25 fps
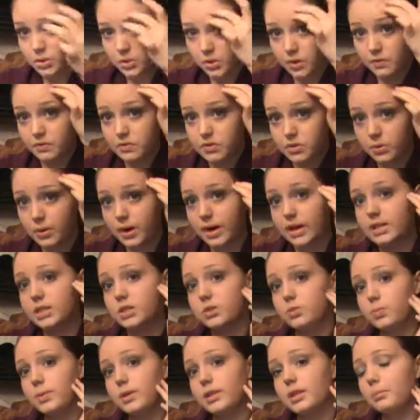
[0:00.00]
you have
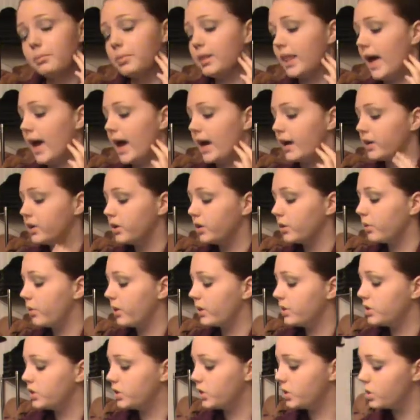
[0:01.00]
traced with the black, you're
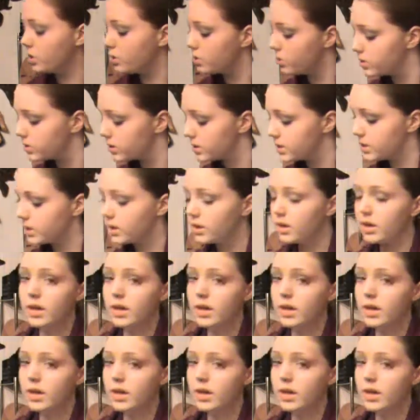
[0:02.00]
going to use